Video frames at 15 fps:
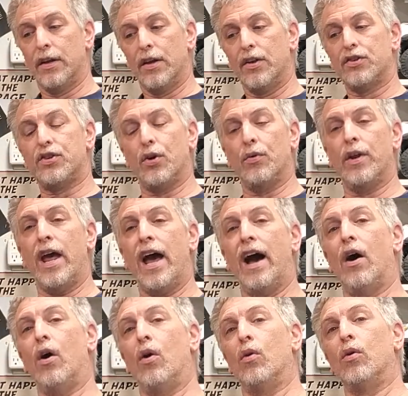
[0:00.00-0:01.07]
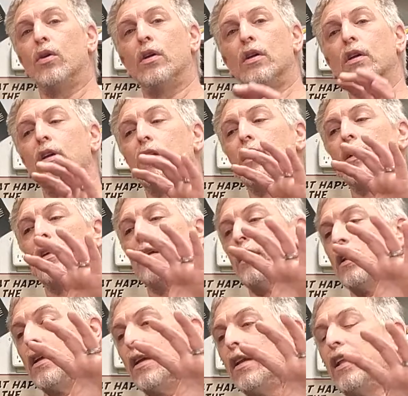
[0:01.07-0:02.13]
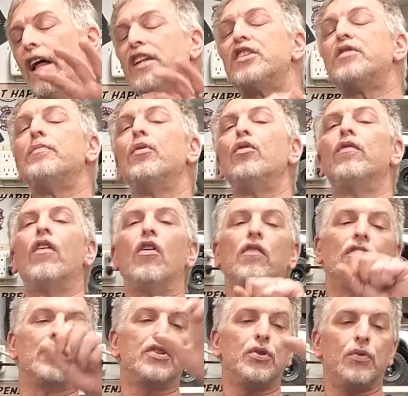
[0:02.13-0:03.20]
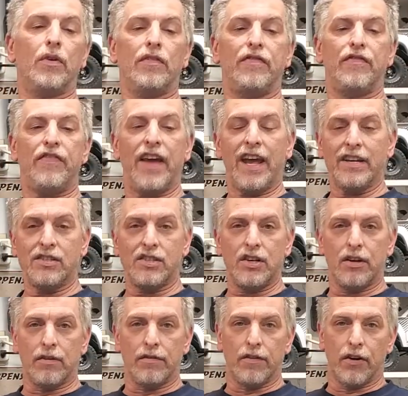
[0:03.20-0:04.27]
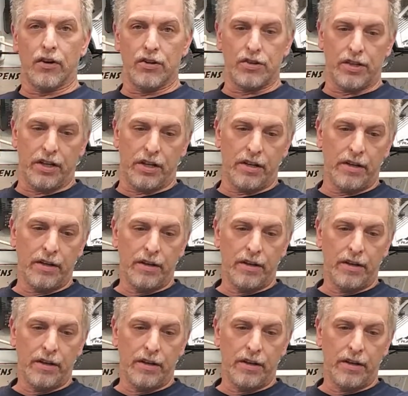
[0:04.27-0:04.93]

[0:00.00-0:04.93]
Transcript: So now, let's move over to a fancier version